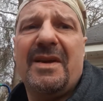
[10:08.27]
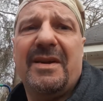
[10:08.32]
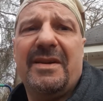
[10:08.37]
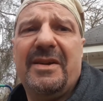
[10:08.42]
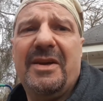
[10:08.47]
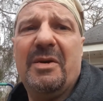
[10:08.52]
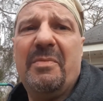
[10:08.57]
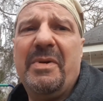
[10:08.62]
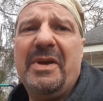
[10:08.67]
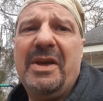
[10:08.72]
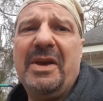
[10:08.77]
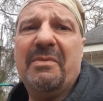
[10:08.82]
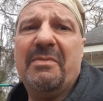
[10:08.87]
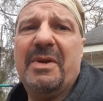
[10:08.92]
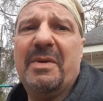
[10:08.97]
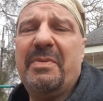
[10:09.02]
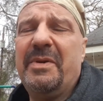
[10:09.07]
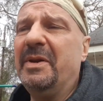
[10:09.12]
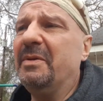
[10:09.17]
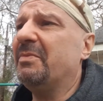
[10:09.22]
they'll be hemmed
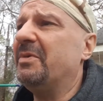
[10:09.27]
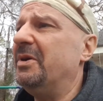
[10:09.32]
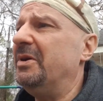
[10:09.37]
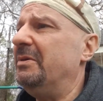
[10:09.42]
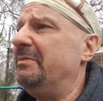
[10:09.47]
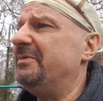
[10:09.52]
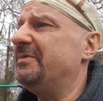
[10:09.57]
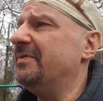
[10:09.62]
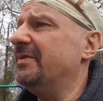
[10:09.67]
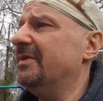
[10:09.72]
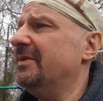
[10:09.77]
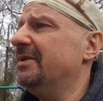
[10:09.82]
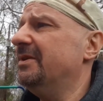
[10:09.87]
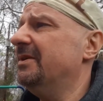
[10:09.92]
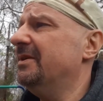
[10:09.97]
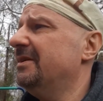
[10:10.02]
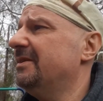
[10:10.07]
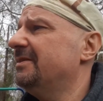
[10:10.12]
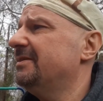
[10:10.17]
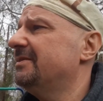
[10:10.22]
up in them coops for
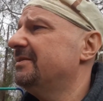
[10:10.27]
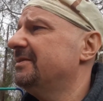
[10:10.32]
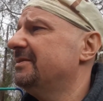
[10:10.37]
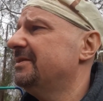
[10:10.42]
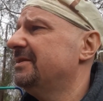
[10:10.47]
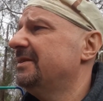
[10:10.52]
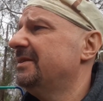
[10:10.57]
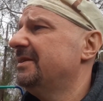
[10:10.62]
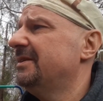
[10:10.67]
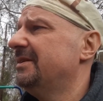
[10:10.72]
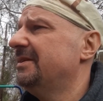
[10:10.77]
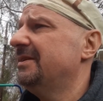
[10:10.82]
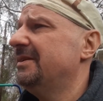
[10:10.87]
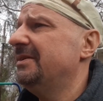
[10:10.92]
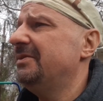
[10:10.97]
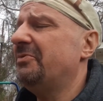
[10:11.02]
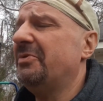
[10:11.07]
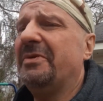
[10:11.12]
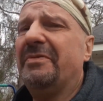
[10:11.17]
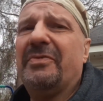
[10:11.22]
uh,
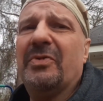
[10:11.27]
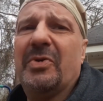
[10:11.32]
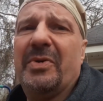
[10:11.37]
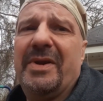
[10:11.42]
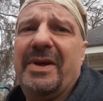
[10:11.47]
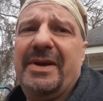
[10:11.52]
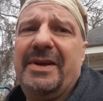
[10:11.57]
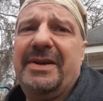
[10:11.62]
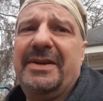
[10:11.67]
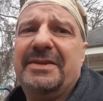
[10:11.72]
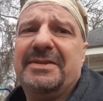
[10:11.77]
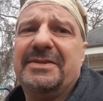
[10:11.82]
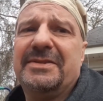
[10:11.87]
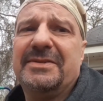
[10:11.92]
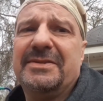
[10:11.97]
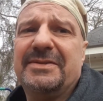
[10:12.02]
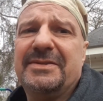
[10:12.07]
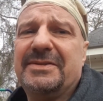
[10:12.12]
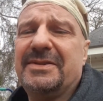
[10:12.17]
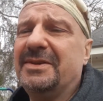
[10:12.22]
three, four days.
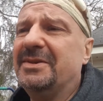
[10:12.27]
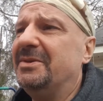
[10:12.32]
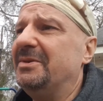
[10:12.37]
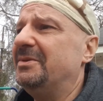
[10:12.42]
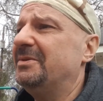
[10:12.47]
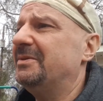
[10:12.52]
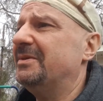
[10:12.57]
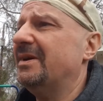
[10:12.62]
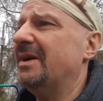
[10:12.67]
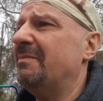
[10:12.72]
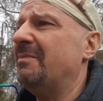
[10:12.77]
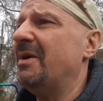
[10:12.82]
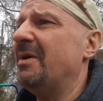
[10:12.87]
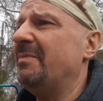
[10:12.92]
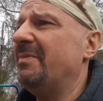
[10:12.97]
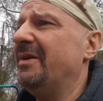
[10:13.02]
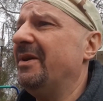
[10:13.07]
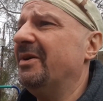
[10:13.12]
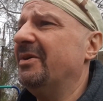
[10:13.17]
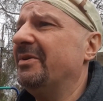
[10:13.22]
So I'm
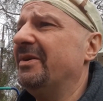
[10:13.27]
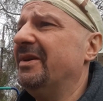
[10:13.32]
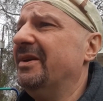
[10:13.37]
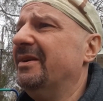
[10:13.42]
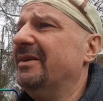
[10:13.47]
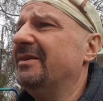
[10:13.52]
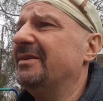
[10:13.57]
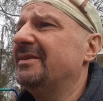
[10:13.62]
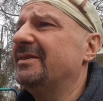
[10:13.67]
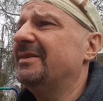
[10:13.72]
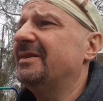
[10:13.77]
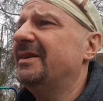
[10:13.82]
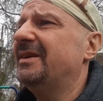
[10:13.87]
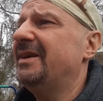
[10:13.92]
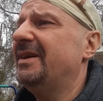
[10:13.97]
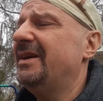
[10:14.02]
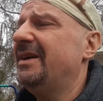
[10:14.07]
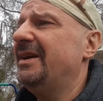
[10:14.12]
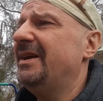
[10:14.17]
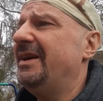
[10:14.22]
hoping they'll get their
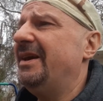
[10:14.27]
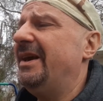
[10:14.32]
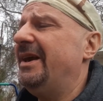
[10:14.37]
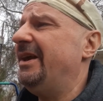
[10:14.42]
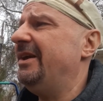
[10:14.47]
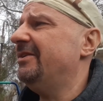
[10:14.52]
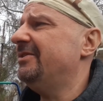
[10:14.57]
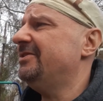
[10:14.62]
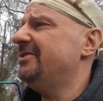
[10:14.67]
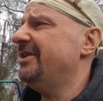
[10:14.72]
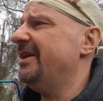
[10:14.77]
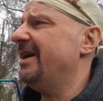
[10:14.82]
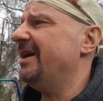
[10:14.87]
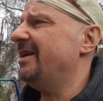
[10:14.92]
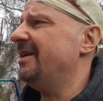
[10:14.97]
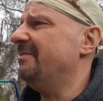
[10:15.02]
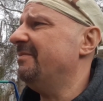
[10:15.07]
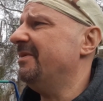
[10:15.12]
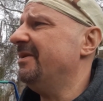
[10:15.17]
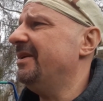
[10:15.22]
energy out
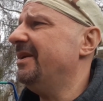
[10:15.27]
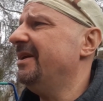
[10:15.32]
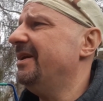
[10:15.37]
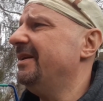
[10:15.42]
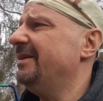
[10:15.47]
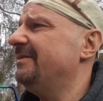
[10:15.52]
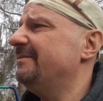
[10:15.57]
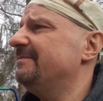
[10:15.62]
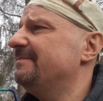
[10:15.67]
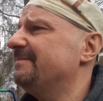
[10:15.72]
of them today.